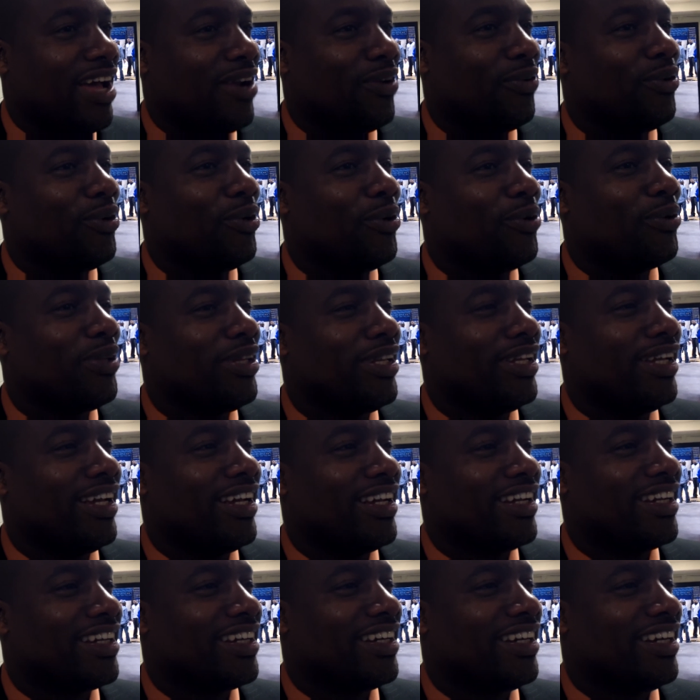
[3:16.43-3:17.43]
I don't
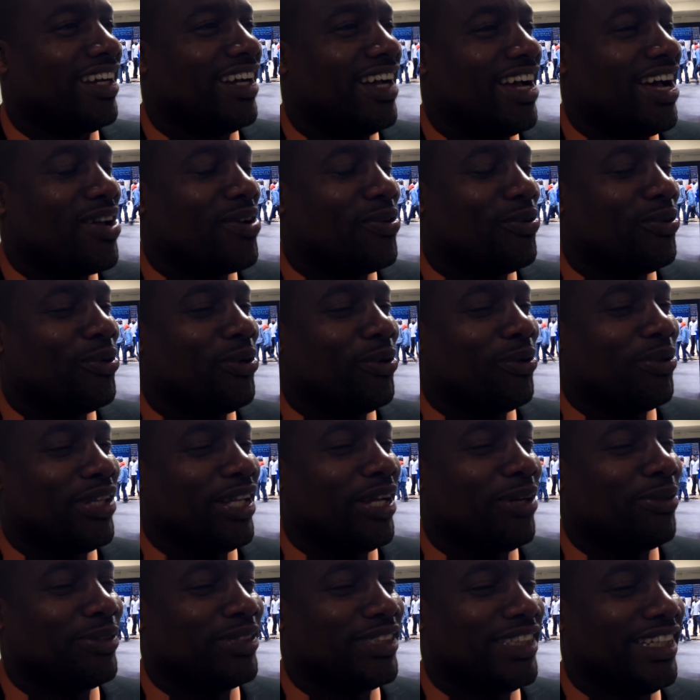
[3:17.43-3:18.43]
know if
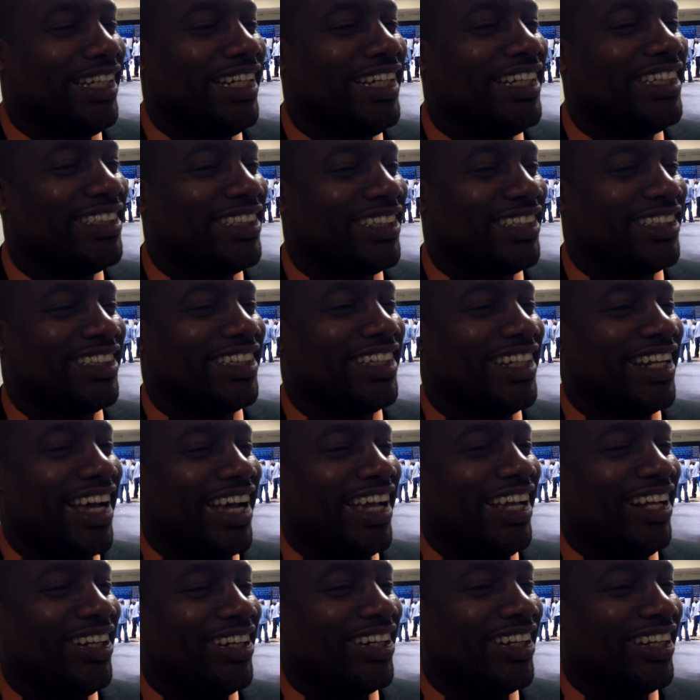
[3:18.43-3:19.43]
that was easy
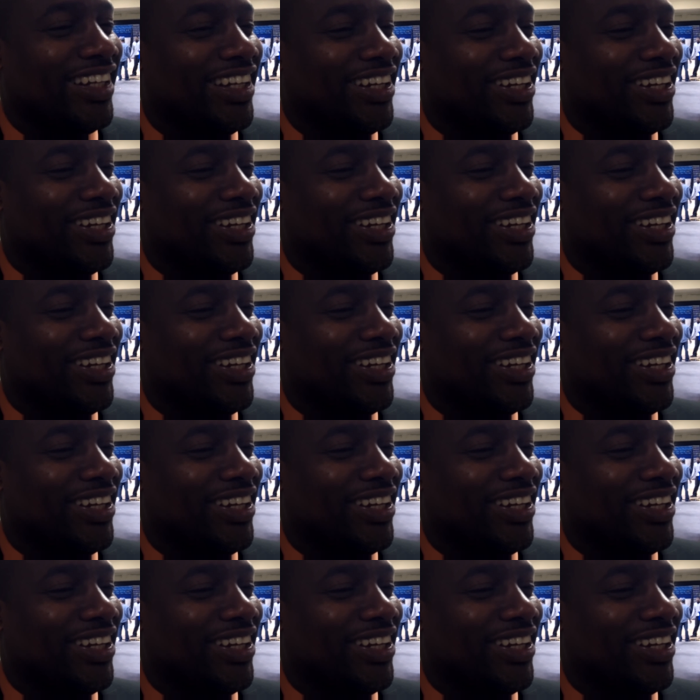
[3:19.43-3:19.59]
tonight.